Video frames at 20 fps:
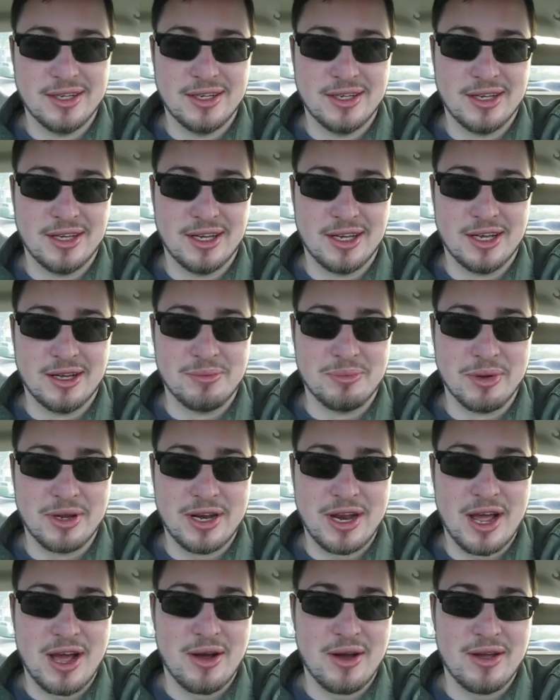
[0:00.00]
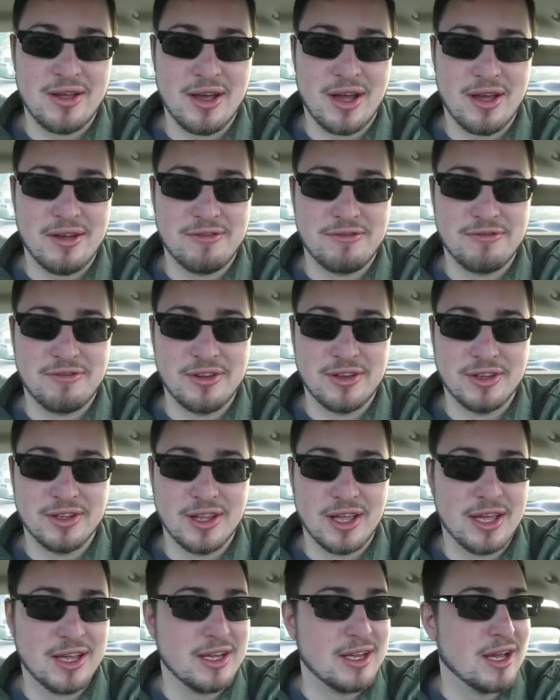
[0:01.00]
Uh, but now I, I feel
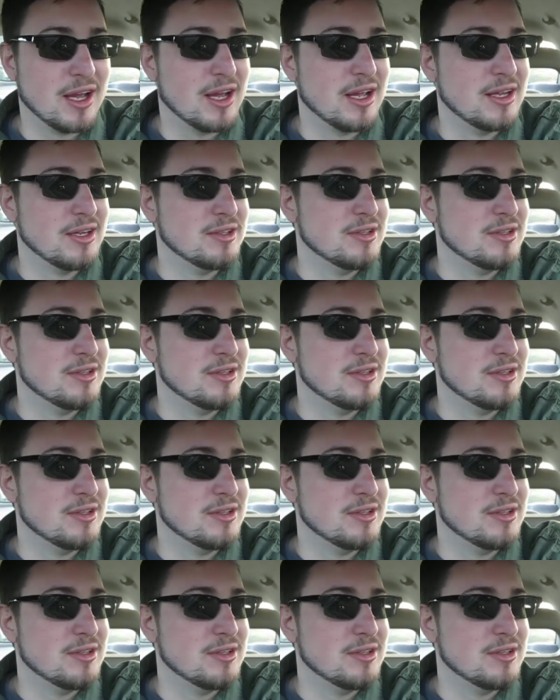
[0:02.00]
like I